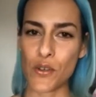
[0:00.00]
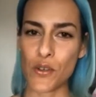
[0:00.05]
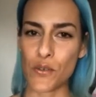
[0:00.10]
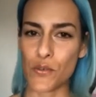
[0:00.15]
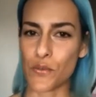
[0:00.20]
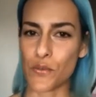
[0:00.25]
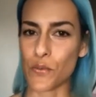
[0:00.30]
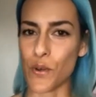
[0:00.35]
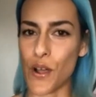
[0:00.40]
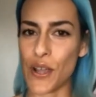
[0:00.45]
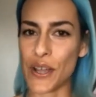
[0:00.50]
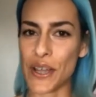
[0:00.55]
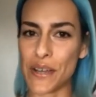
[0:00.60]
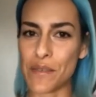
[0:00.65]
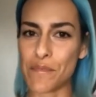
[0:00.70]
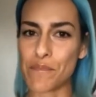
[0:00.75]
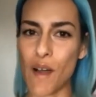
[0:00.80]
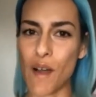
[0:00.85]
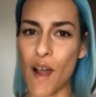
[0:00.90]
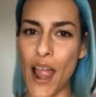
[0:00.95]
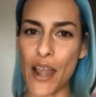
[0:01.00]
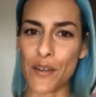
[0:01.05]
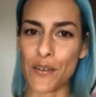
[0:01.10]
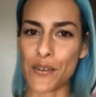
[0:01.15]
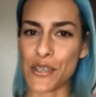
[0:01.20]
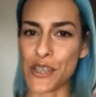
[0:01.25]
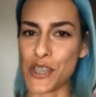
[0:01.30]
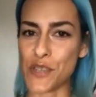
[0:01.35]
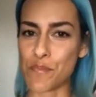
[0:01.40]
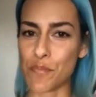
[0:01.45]
work in Maya
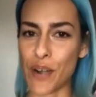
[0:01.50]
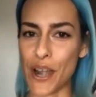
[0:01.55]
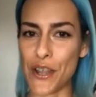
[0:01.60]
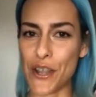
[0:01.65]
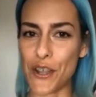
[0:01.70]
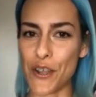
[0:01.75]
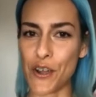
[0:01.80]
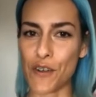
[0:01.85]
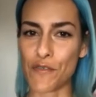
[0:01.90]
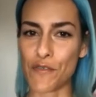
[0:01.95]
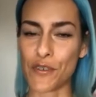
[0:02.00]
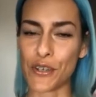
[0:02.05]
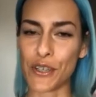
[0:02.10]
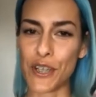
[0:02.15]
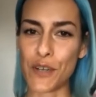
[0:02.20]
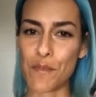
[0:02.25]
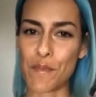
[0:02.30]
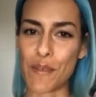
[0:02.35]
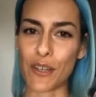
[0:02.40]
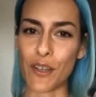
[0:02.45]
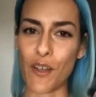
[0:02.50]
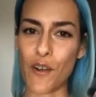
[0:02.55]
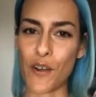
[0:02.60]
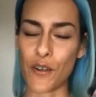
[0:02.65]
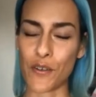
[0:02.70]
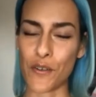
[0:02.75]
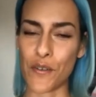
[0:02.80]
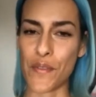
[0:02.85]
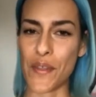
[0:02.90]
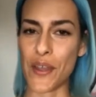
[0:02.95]
as a spray girl for a little bit
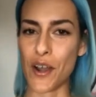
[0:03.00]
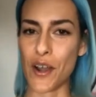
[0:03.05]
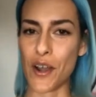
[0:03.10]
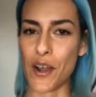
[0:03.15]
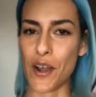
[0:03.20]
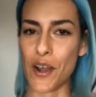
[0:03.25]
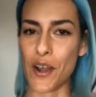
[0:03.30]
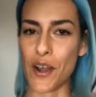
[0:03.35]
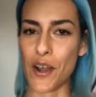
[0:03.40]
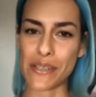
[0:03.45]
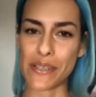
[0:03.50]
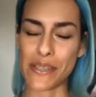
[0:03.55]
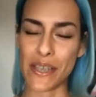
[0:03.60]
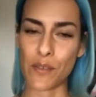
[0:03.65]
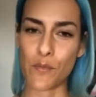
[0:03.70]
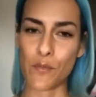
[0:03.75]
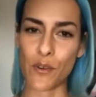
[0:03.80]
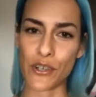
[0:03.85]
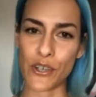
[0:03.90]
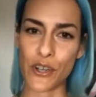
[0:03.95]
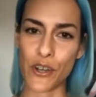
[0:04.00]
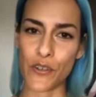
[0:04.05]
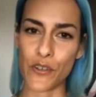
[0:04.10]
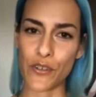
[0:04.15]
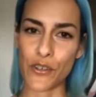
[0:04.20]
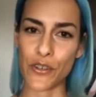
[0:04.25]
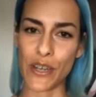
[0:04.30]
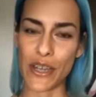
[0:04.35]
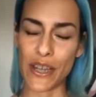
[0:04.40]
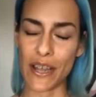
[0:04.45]
longer, and then I'll maybe see what,
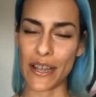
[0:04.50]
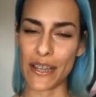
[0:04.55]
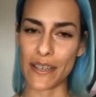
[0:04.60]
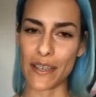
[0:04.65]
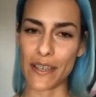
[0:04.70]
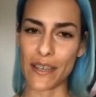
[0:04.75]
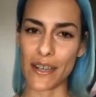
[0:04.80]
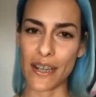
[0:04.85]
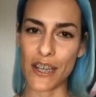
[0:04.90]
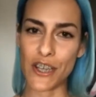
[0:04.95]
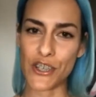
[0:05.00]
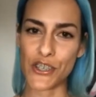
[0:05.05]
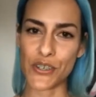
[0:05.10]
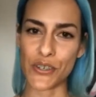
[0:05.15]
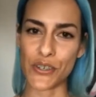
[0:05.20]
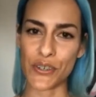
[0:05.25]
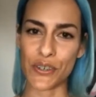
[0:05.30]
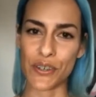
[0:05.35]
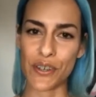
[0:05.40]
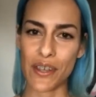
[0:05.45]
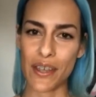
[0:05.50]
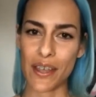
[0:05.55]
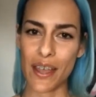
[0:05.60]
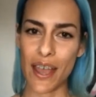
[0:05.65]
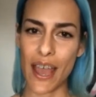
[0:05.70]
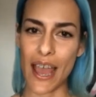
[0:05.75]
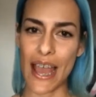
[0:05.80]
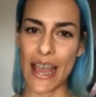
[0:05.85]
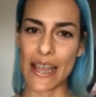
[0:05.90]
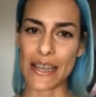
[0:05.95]
uni I can get into."
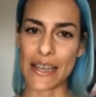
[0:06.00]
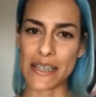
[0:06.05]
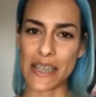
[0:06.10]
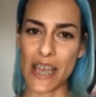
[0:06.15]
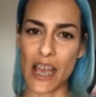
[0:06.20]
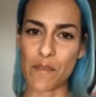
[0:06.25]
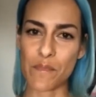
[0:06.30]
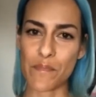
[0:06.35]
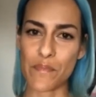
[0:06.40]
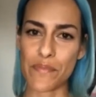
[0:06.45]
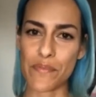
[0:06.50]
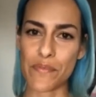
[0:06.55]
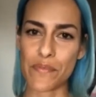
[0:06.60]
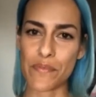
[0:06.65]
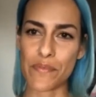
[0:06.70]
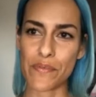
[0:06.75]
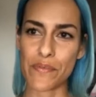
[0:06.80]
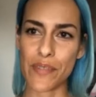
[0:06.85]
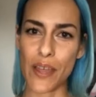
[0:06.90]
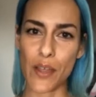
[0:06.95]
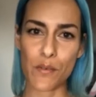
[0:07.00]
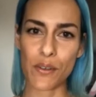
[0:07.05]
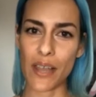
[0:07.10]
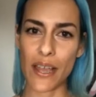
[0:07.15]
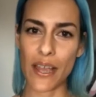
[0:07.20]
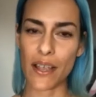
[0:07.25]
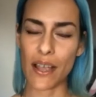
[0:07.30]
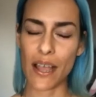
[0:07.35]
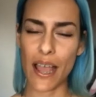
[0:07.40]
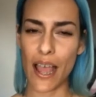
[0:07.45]
And they were
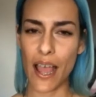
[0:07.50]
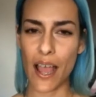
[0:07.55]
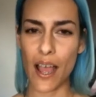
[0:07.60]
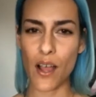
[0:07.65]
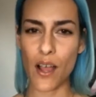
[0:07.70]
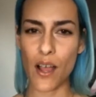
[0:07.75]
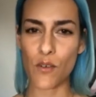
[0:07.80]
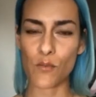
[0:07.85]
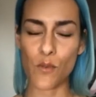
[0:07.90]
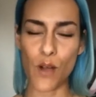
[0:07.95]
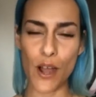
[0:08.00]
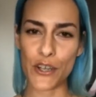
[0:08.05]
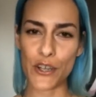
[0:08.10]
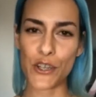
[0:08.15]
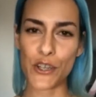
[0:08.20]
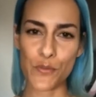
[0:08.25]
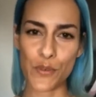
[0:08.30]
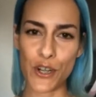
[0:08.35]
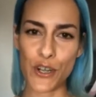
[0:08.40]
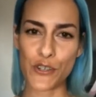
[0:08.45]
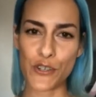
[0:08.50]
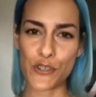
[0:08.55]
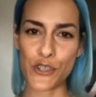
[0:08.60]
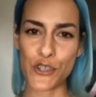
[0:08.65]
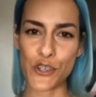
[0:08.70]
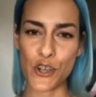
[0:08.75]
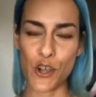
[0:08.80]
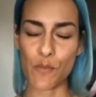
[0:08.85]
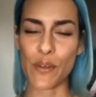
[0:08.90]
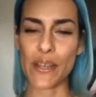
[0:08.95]
like, "Why don't you want to do
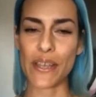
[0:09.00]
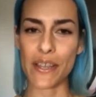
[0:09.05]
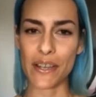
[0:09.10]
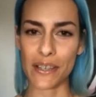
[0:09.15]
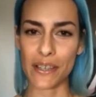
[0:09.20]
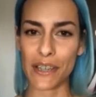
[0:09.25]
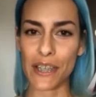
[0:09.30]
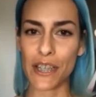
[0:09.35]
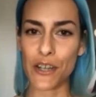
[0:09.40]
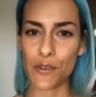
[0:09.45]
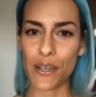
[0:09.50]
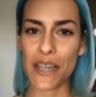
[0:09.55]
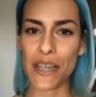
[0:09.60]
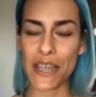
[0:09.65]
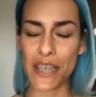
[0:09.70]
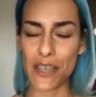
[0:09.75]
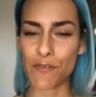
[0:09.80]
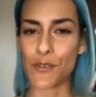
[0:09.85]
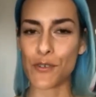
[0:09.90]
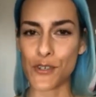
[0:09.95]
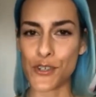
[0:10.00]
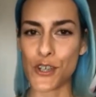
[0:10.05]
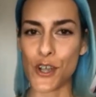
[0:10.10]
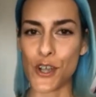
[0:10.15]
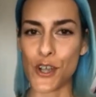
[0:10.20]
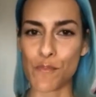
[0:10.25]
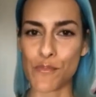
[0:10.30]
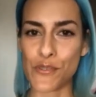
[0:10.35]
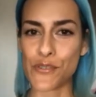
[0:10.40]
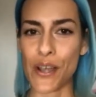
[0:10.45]
the job? We can literally give you a
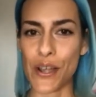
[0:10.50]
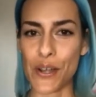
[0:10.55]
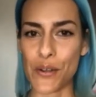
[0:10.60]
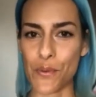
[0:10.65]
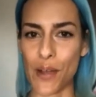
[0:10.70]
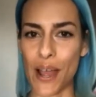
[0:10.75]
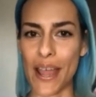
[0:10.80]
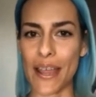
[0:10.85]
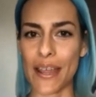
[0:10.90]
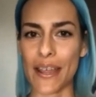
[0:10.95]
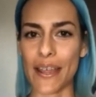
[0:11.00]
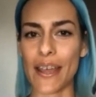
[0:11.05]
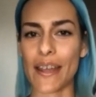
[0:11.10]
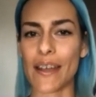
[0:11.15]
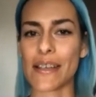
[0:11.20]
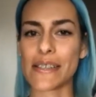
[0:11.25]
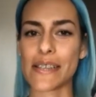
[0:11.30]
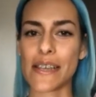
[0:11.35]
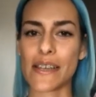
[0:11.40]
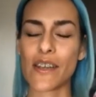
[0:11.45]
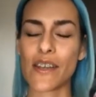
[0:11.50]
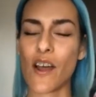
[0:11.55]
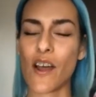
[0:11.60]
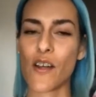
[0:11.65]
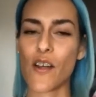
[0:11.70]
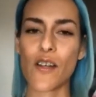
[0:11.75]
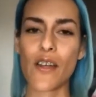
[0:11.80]
job straight away." And I said, "No,